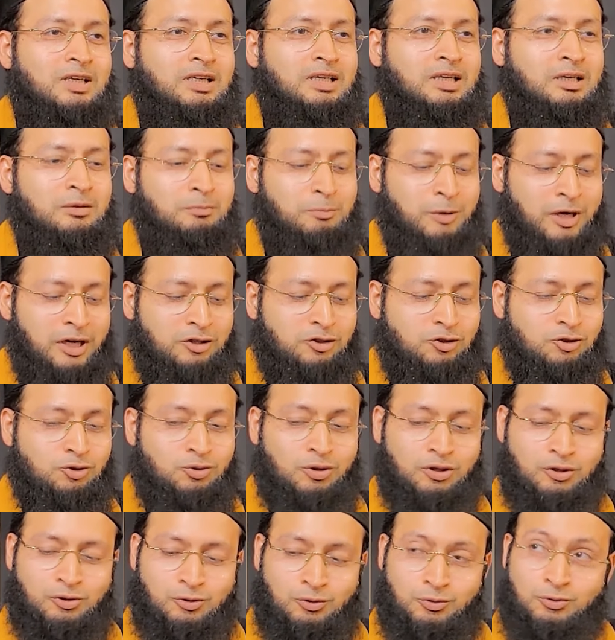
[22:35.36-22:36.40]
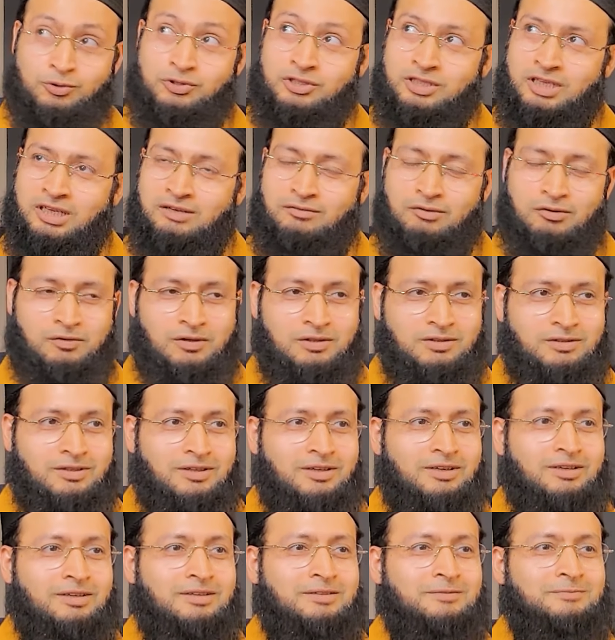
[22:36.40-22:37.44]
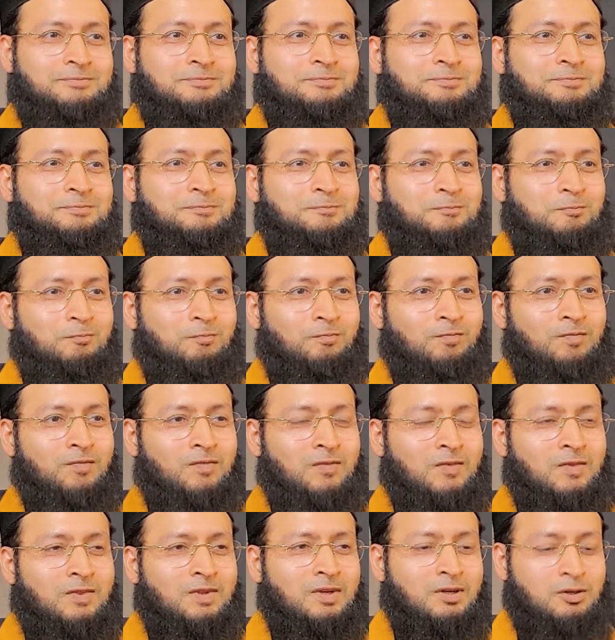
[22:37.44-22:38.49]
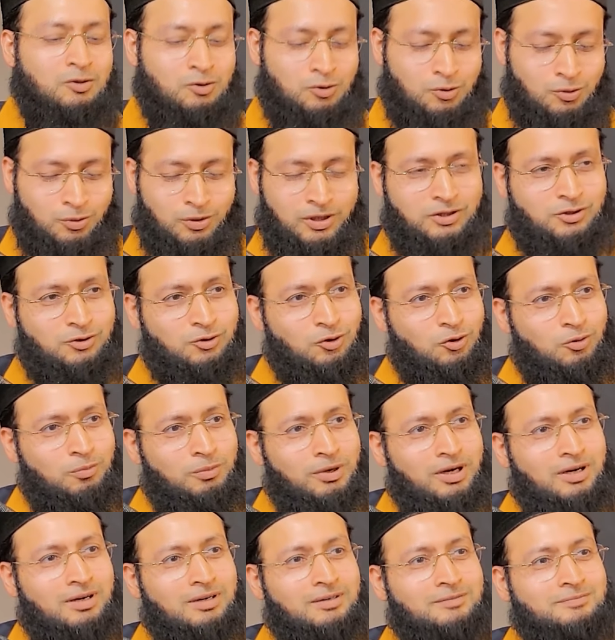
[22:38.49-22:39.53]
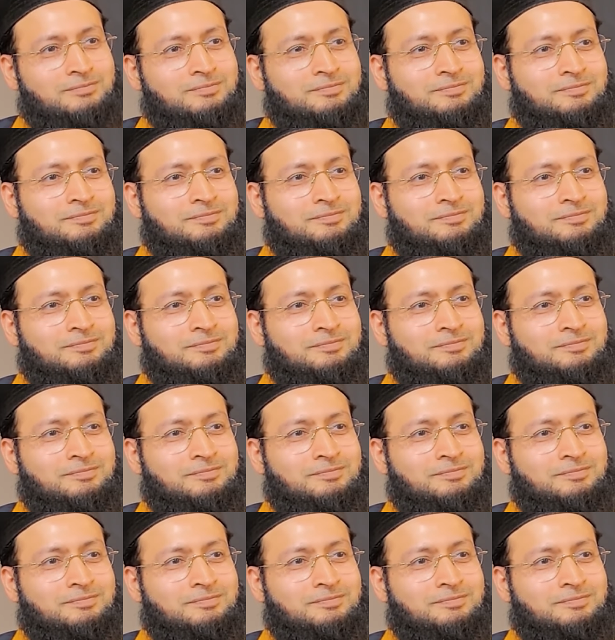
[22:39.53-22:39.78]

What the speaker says: He makes you a true slave of Allah through his sohbah.